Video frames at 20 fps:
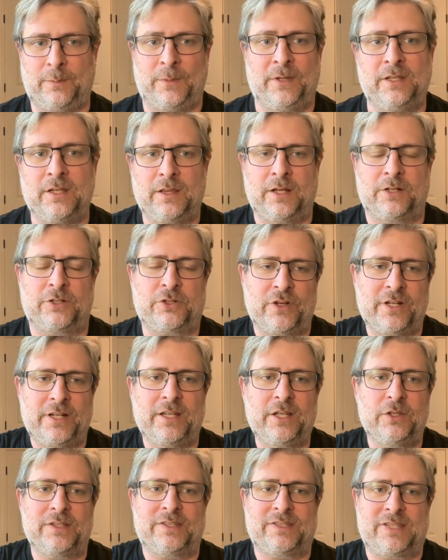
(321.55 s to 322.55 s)
I mean, they're
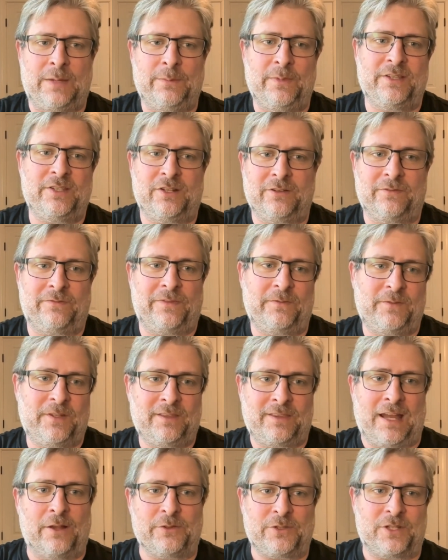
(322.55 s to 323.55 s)
treating you the same as your
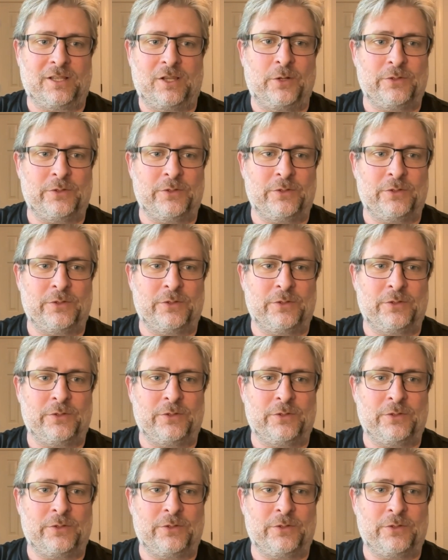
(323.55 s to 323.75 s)
50,000